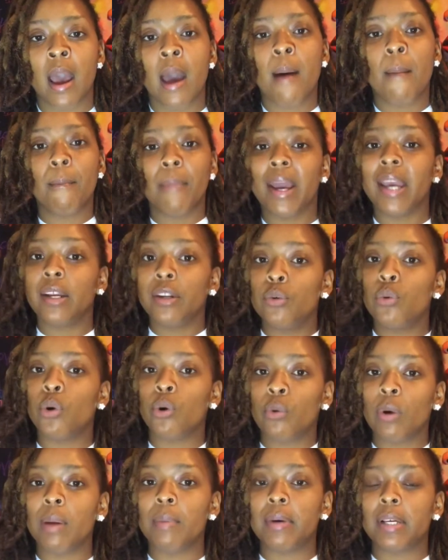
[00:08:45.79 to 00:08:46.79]
Make new
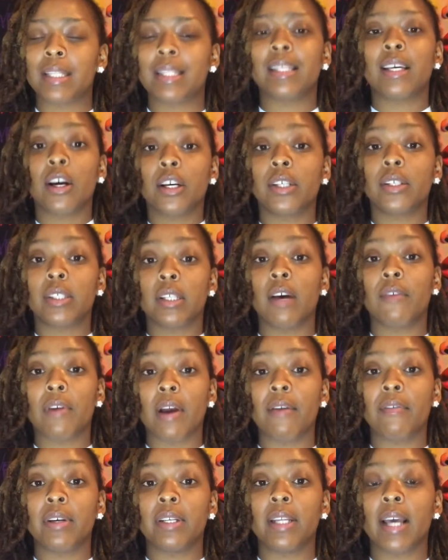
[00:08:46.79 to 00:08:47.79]
agreements. Tell yourself
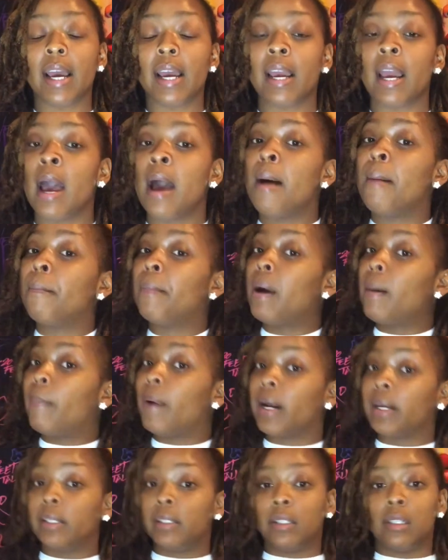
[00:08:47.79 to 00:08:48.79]
every day, my
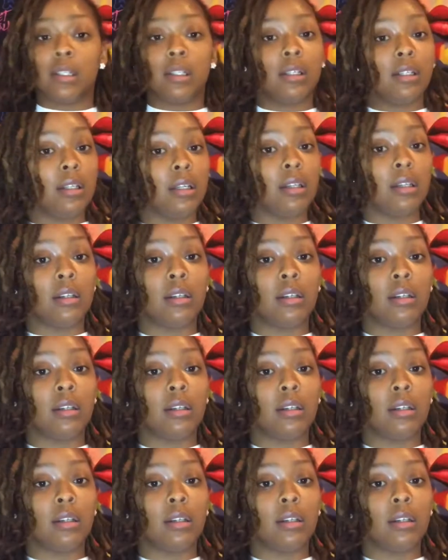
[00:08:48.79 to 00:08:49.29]
body look good.